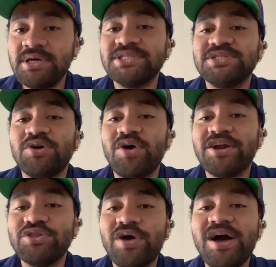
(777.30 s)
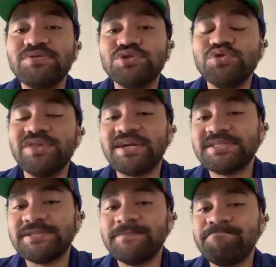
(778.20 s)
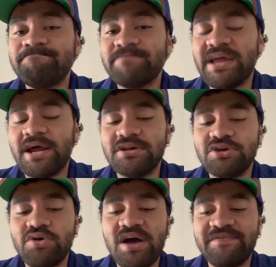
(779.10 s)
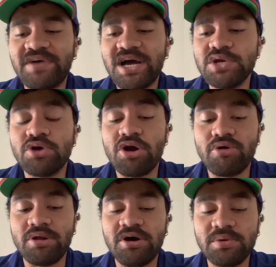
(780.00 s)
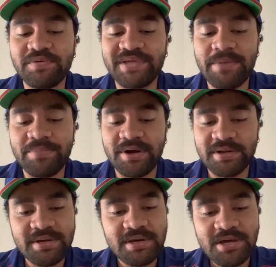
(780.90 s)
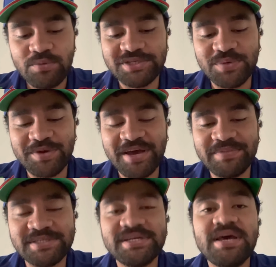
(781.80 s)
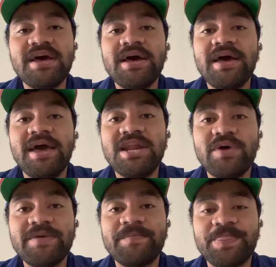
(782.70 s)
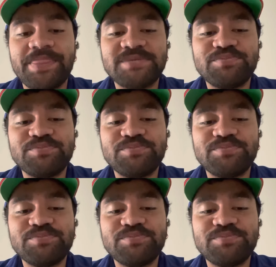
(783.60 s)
so I don't know how true that is, and I don't know how far he'll go along with that, but we'll see what happens. Anyway, that's